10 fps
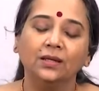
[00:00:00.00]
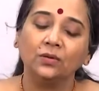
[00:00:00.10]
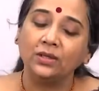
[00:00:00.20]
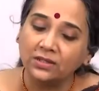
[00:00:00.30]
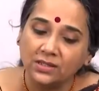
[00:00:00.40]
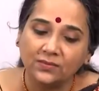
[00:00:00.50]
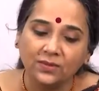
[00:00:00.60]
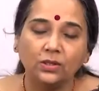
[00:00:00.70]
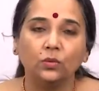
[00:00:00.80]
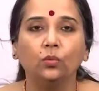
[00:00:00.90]
Now in this
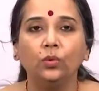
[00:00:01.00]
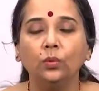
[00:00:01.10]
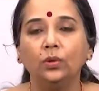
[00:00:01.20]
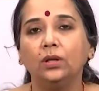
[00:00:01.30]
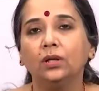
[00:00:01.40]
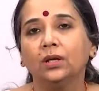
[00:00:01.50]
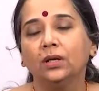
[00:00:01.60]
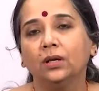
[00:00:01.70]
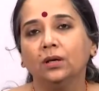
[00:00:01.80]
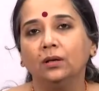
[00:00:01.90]
video we will
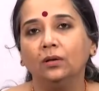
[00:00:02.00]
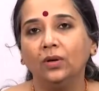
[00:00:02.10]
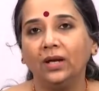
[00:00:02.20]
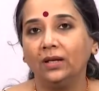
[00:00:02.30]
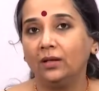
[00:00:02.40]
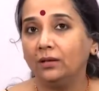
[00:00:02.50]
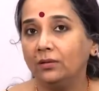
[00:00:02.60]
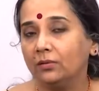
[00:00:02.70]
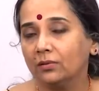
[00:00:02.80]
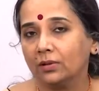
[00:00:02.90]
look at
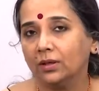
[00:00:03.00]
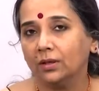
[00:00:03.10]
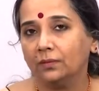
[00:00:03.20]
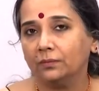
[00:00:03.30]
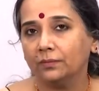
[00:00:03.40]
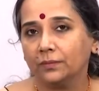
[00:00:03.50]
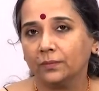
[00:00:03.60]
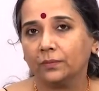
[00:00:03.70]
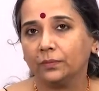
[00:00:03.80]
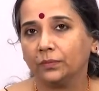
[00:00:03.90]
another um,
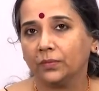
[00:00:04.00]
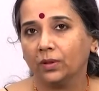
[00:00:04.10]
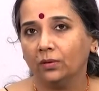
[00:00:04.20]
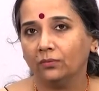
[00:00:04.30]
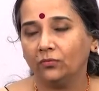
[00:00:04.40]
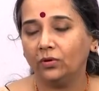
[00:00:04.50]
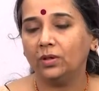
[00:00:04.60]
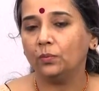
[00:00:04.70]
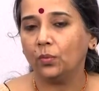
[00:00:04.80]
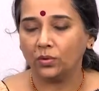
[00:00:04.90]

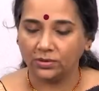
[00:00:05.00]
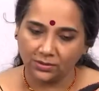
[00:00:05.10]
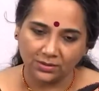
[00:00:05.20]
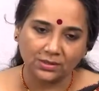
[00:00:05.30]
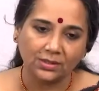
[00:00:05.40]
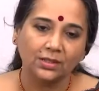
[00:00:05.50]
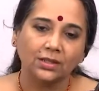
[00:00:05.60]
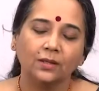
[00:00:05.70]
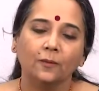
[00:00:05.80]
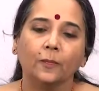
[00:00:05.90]
very important
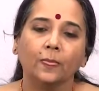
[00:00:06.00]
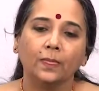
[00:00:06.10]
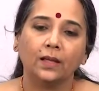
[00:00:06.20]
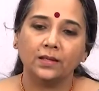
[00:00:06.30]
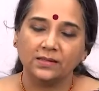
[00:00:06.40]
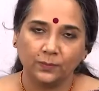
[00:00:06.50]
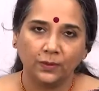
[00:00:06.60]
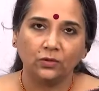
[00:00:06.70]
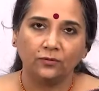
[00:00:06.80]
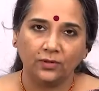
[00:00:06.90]

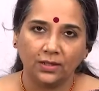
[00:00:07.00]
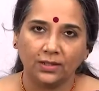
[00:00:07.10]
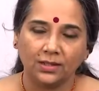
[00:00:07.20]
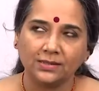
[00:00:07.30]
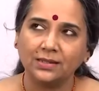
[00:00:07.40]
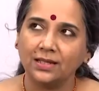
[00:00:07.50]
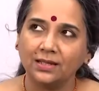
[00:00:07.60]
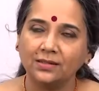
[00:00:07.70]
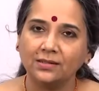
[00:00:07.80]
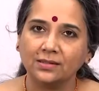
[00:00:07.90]
aspect of ragas, and
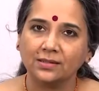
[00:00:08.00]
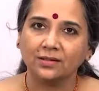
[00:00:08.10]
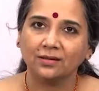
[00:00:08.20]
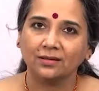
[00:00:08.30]
that is